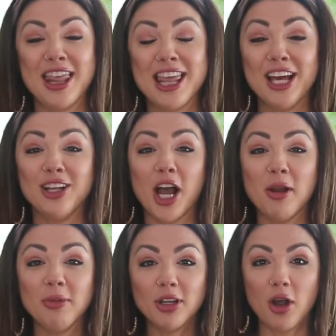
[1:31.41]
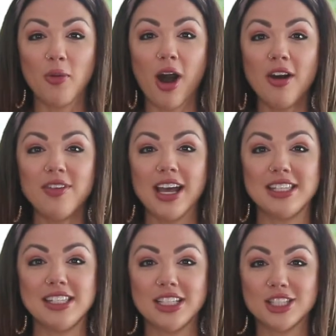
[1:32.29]
The alarm would go off at
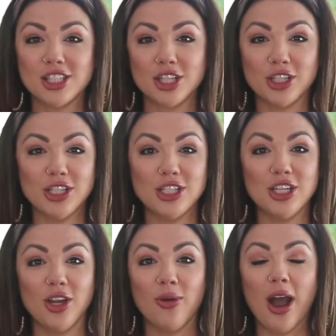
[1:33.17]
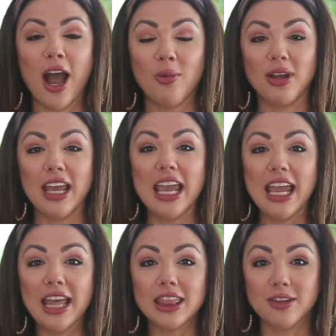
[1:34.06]
6:32. I would
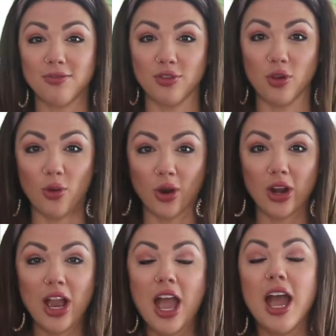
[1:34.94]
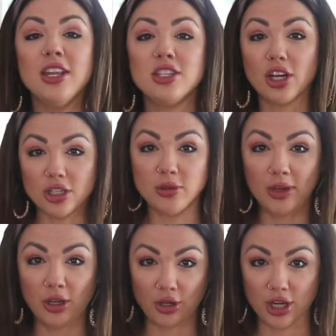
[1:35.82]
hit the floor and start
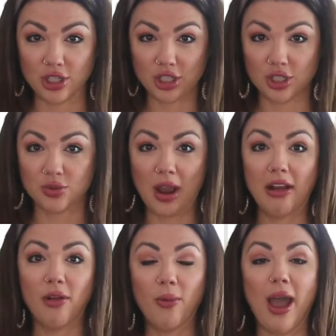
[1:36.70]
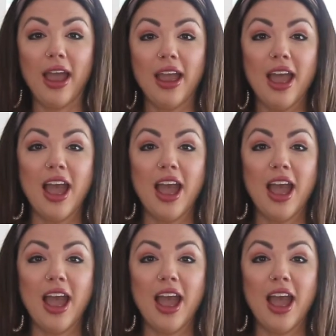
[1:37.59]
doing crunches right away.